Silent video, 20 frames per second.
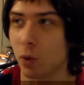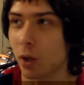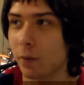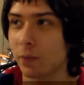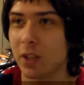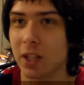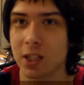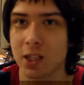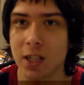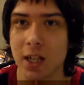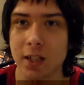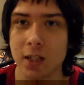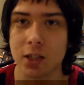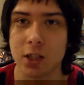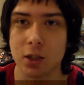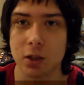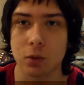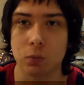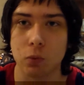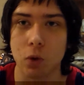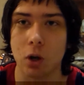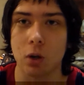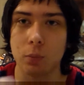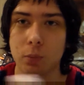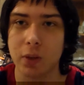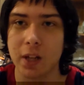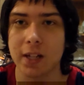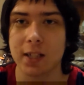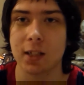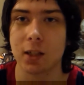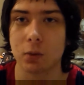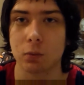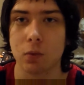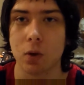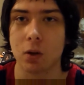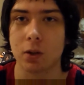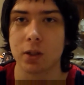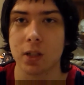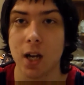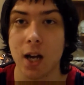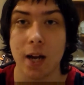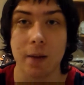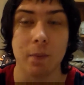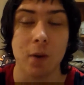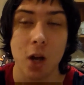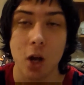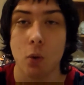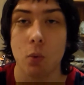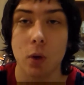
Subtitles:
What if they send us to the wrong place at the wrong time?